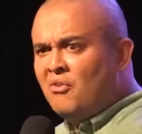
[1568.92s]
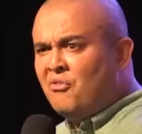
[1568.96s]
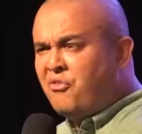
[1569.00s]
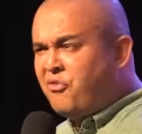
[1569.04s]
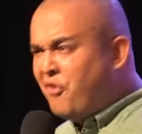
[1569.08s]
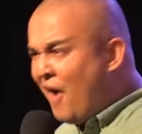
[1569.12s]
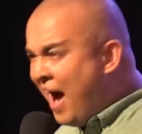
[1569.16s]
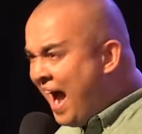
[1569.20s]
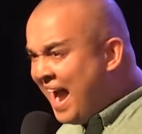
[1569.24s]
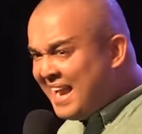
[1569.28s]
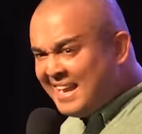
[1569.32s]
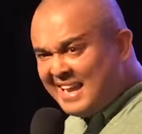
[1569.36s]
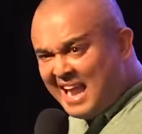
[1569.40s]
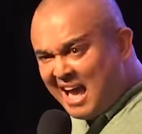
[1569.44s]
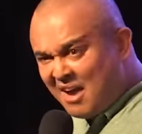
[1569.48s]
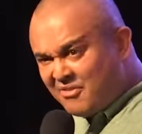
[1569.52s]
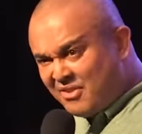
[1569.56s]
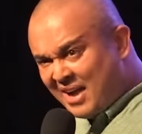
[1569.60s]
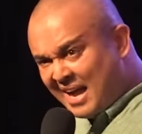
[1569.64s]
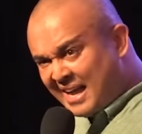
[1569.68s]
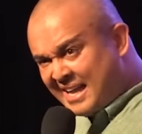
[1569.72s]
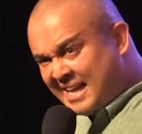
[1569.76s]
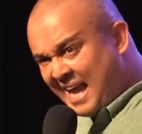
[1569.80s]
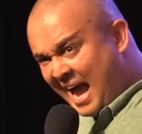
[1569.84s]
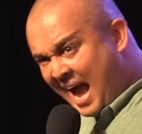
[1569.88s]
Find
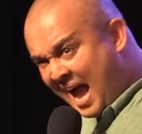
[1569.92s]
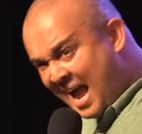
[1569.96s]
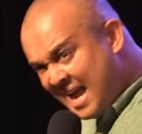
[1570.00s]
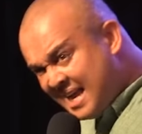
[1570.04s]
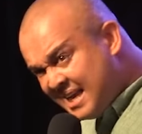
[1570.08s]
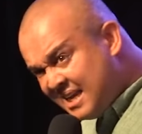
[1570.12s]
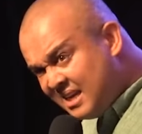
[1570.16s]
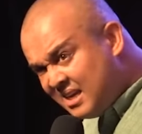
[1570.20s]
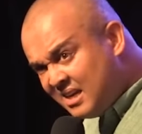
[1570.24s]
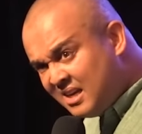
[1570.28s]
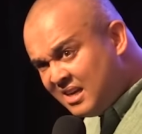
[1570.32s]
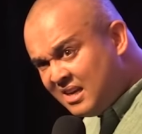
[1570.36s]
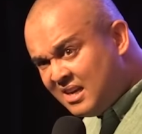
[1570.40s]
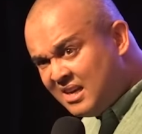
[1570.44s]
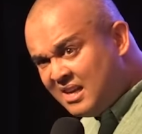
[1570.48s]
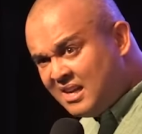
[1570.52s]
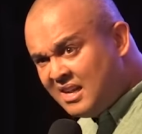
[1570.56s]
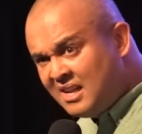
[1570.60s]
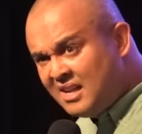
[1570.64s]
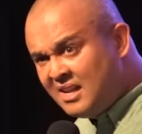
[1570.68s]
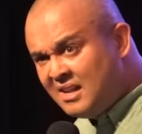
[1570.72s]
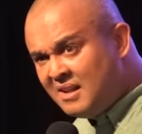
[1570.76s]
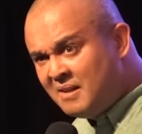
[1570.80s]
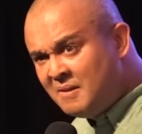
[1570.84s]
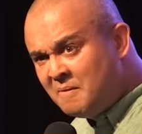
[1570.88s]
love again
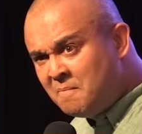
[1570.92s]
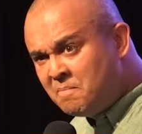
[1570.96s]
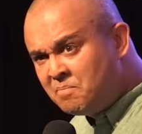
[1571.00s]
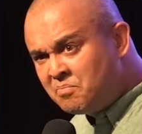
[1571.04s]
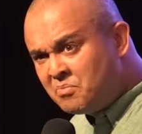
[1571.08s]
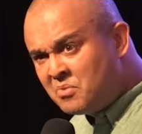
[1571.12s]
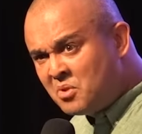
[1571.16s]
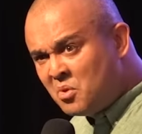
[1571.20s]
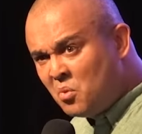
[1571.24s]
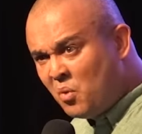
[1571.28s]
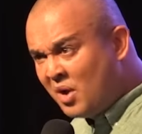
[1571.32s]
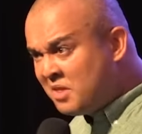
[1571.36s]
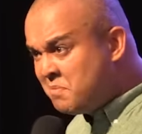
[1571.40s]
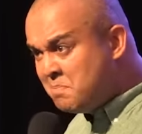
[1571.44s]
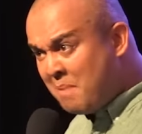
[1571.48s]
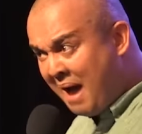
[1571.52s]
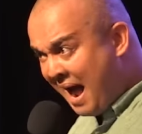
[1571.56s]
with